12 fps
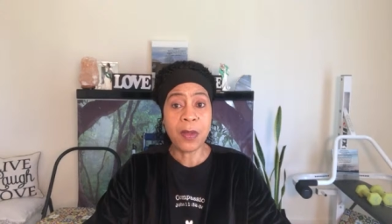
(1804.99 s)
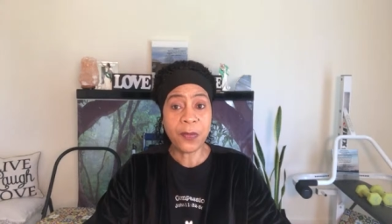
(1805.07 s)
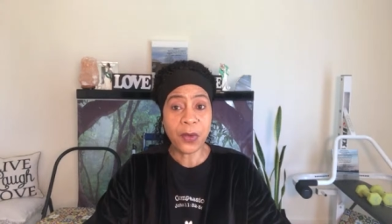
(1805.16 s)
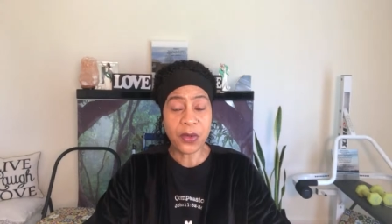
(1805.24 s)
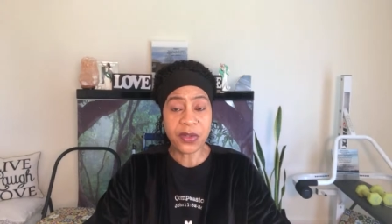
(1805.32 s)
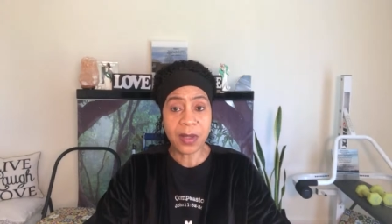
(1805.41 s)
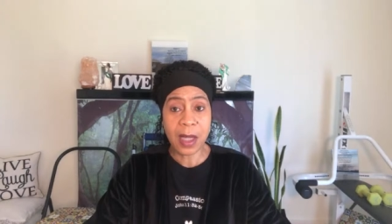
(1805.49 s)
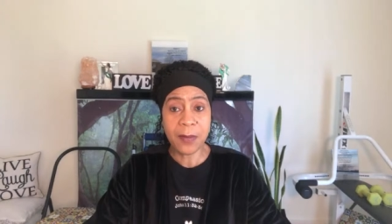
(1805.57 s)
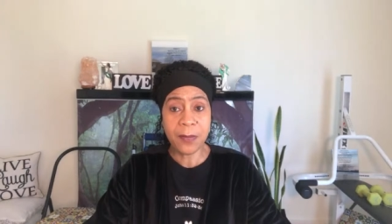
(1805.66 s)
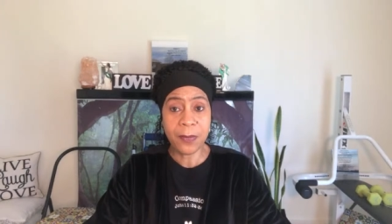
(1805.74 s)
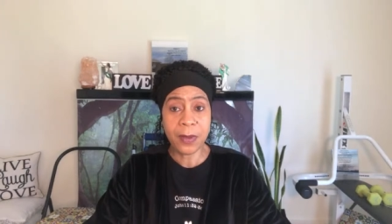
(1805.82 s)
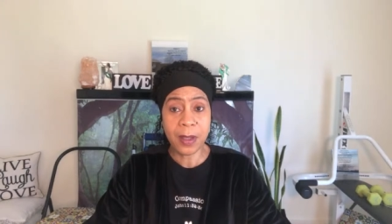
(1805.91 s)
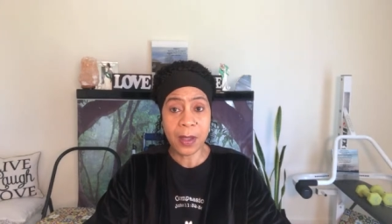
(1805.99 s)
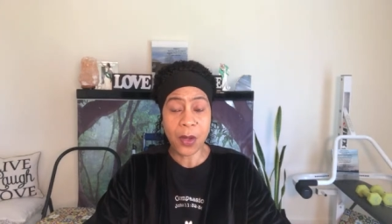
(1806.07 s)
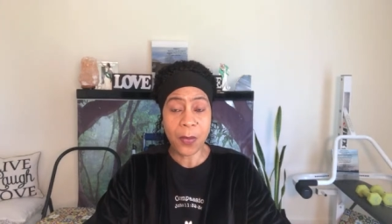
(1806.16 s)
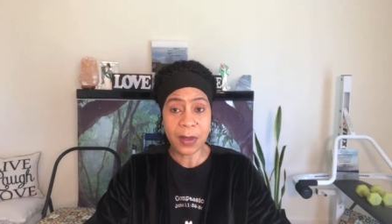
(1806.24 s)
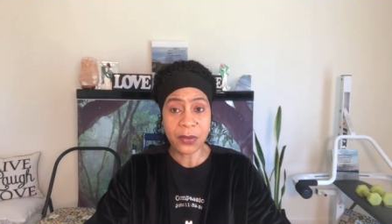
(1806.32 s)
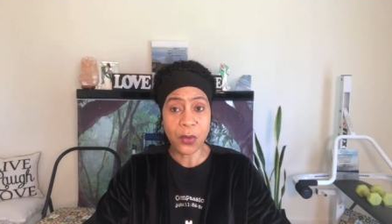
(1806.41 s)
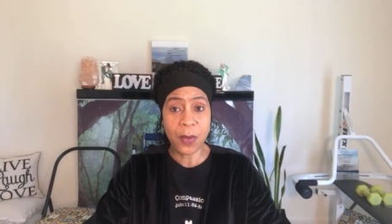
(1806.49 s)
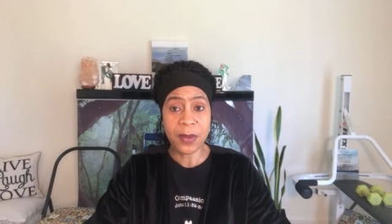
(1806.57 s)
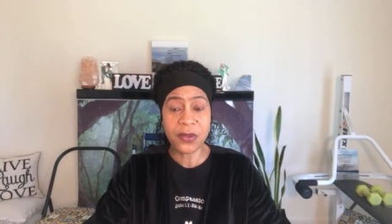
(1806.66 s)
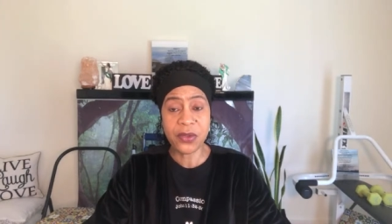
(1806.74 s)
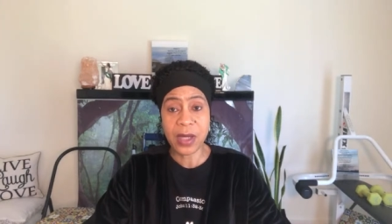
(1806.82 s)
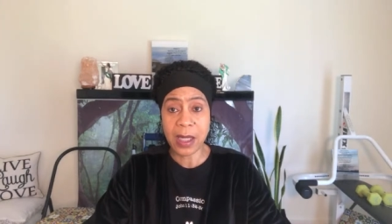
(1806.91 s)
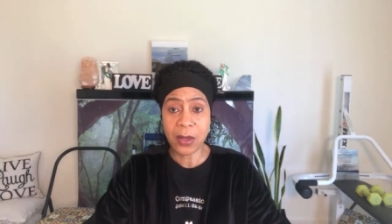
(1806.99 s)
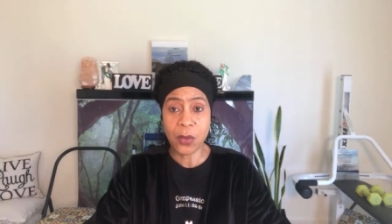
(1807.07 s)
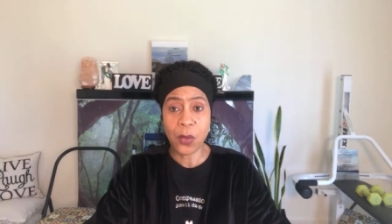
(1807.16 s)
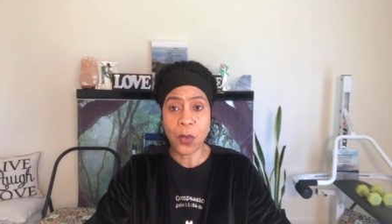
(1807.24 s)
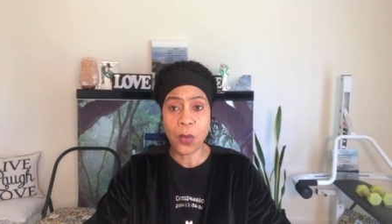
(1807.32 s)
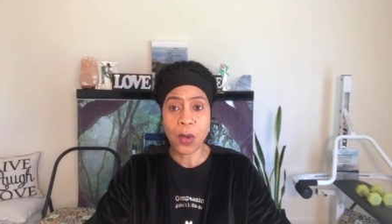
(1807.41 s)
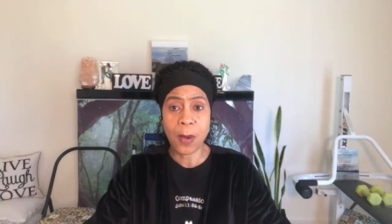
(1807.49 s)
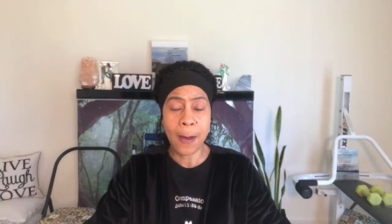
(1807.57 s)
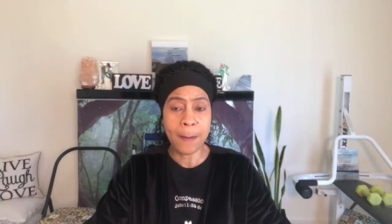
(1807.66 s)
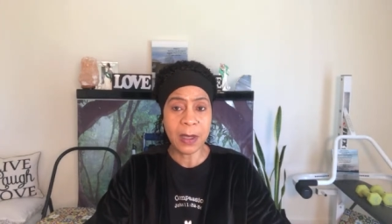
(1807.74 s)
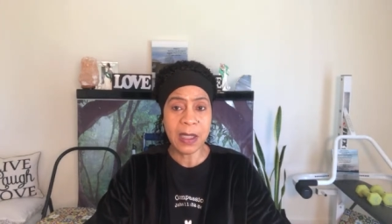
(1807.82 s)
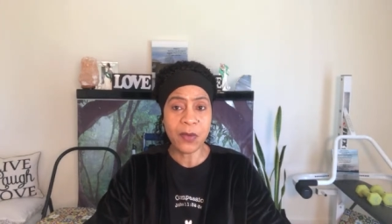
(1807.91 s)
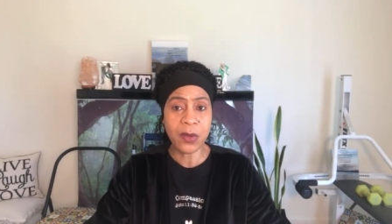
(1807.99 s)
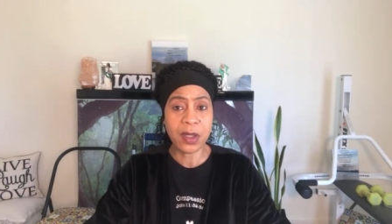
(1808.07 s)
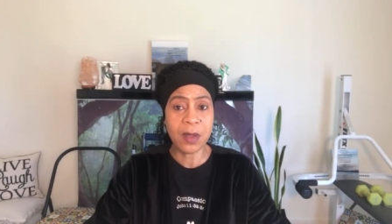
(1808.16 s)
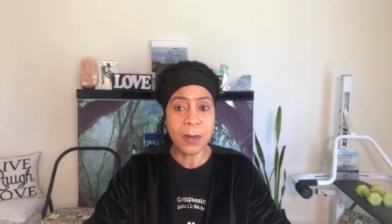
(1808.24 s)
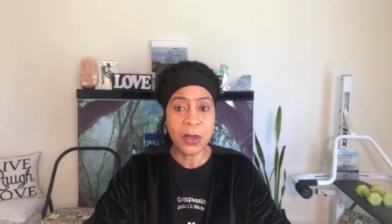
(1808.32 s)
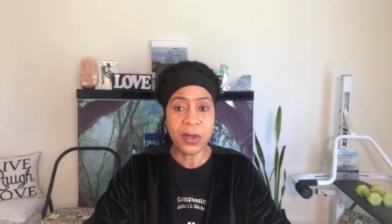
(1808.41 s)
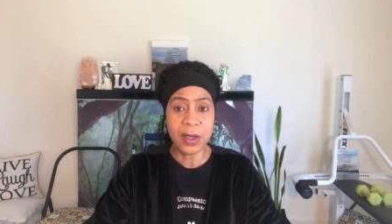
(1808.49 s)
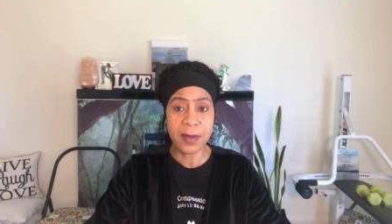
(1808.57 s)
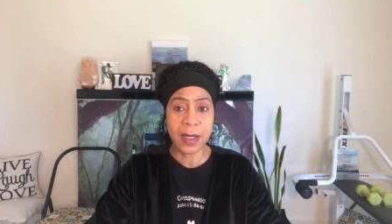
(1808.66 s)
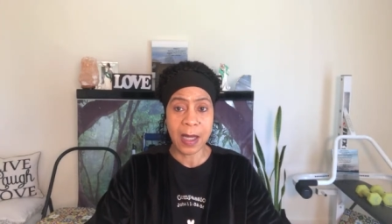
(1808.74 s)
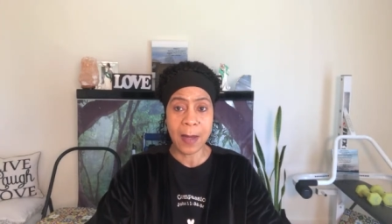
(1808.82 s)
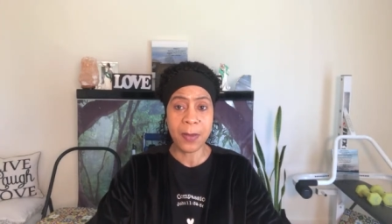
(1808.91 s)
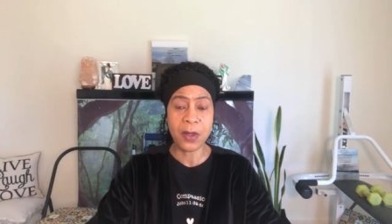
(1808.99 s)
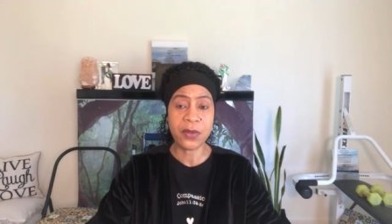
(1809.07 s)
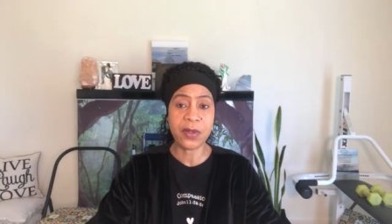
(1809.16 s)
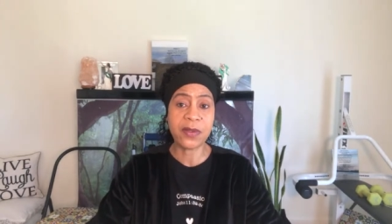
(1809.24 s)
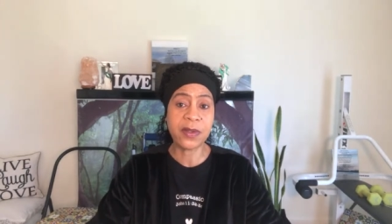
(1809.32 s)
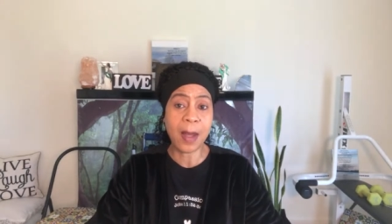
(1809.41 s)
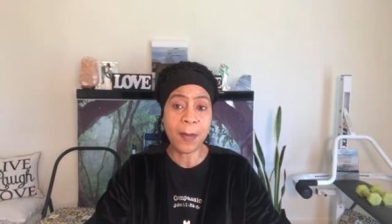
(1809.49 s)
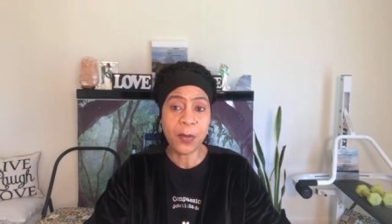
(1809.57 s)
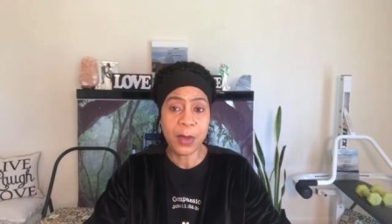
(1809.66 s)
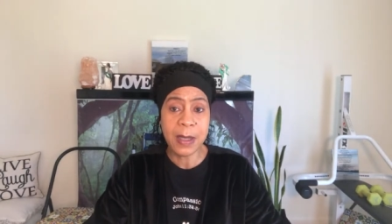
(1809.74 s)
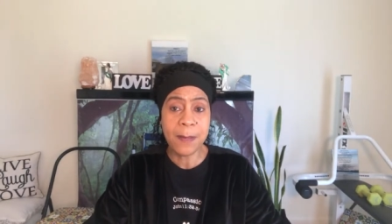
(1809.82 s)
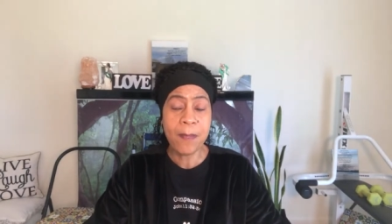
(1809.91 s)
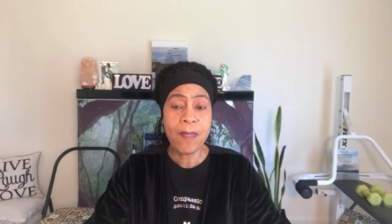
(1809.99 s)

first live video that's on this channel, or I believe on the community tab, there's a summary